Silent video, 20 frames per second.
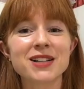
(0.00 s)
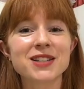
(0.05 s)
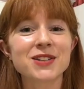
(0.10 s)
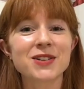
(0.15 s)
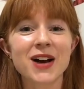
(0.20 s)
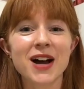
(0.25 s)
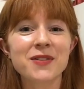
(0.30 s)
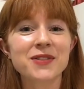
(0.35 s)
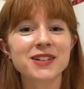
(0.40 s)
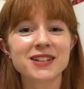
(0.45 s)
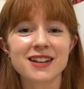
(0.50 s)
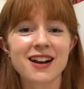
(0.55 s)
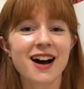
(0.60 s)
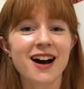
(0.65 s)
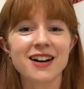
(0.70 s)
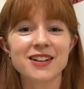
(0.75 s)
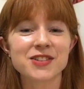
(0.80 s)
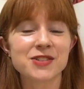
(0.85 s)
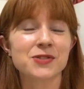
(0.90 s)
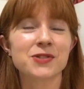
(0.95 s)
so I would
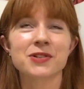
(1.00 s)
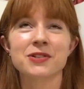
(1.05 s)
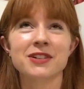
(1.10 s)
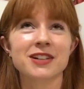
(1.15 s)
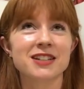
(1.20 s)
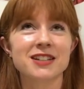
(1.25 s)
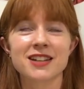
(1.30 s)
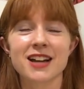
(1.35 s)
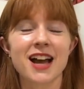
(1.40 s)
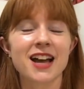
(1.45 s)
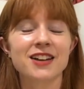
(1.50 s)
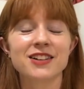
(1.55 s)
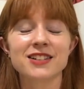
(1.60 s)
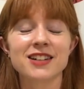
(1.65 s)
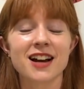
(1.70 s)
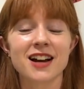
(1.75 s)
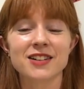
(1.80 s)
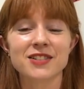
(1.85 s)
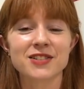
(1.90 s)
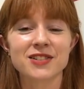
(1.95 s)
not do the huishik. I could
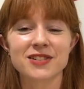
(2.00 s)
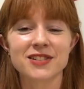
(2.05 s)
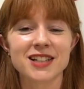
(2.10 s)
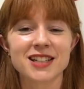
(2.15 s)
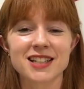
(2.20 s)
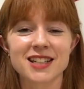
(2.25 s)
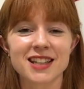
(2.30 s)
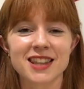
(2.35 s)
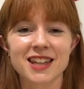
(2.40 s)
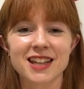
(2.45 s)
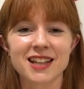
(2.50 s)
not do the huishik